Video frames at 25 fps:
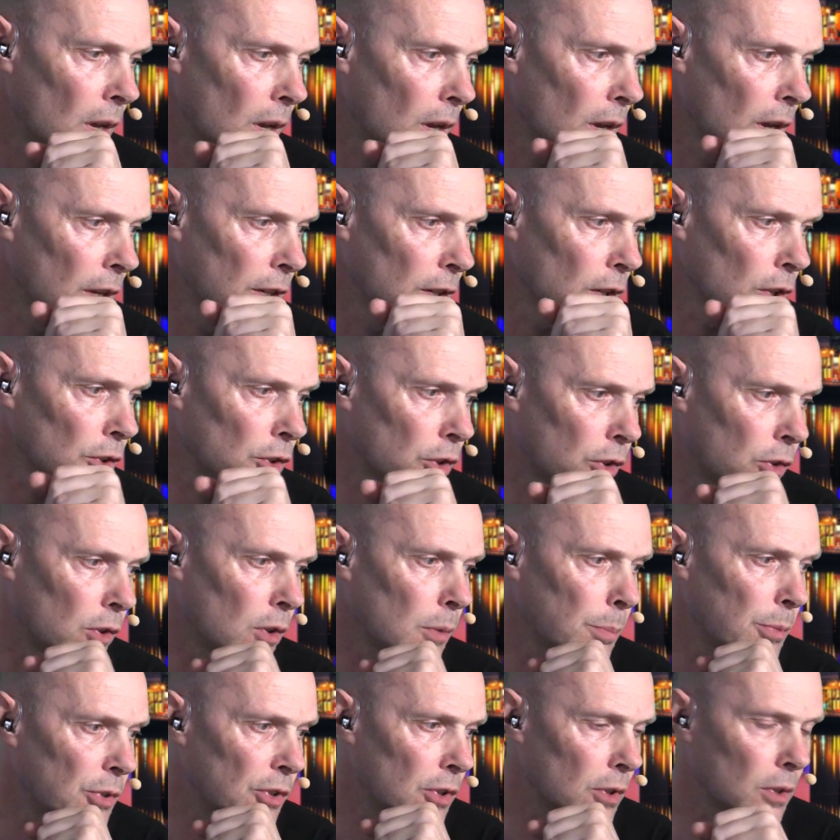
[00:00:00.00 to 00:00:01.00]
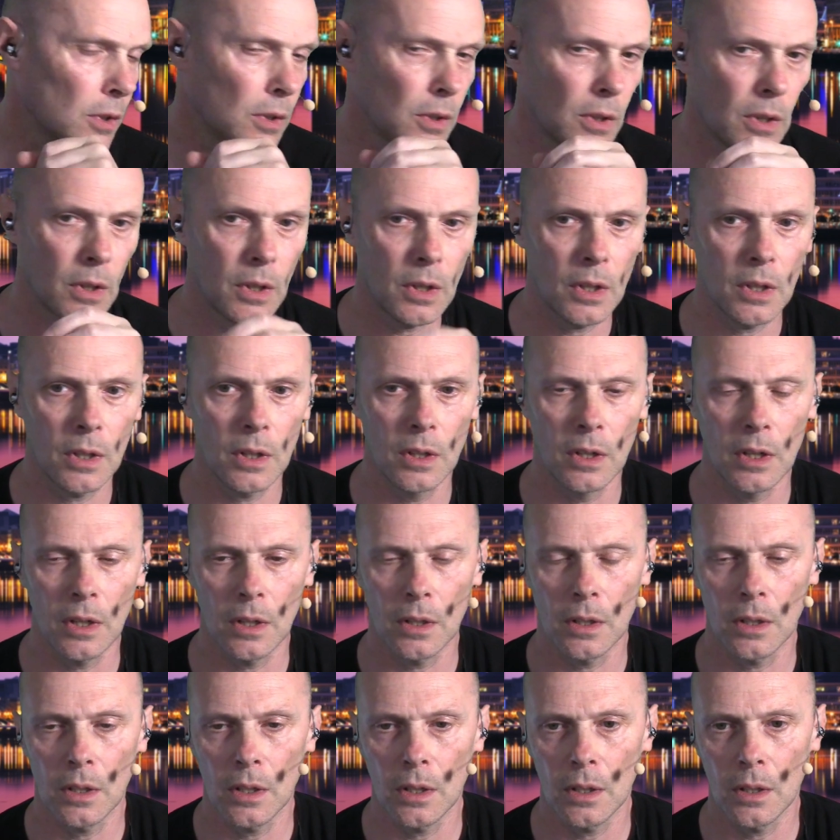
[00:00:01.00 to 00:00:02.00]
Another option,
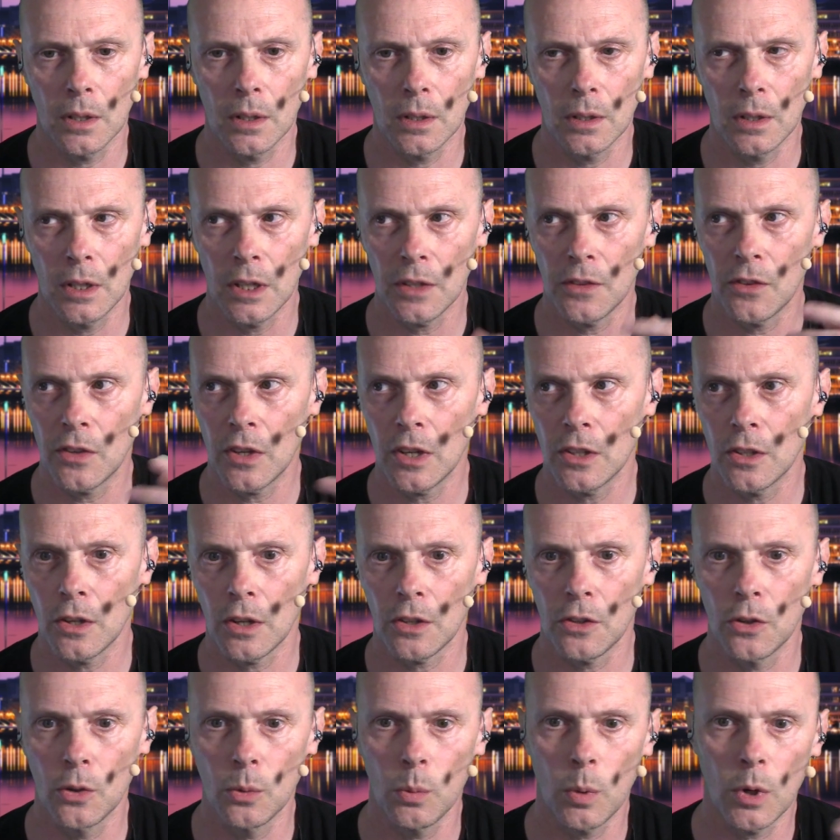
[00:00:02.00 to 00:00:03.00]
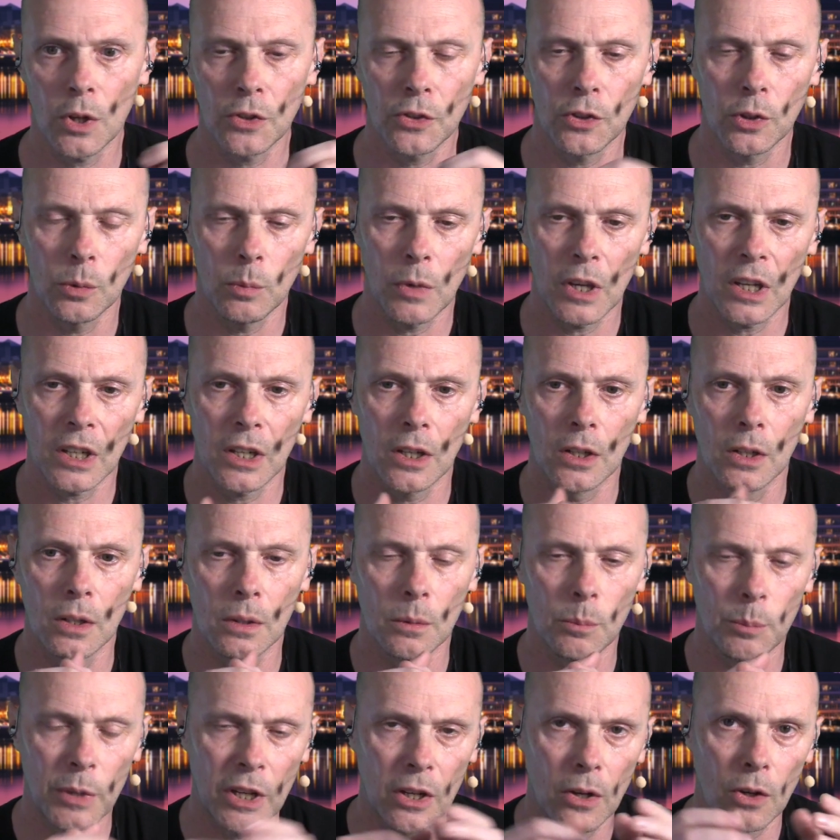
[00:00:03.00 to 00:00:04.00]
let's say that you want to make,
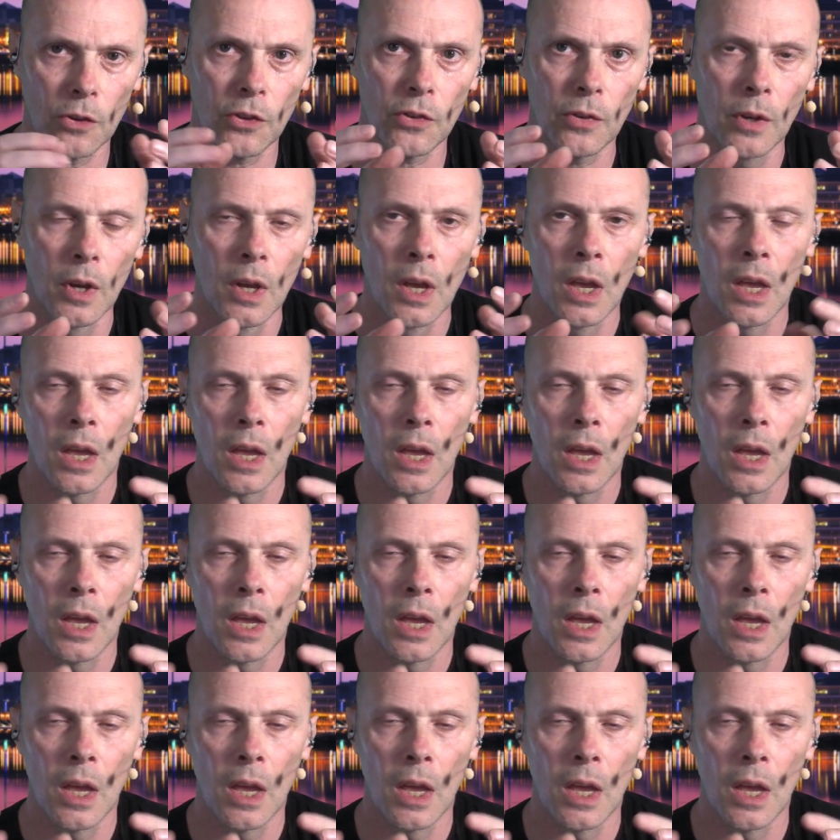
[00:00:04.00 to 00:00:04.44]
because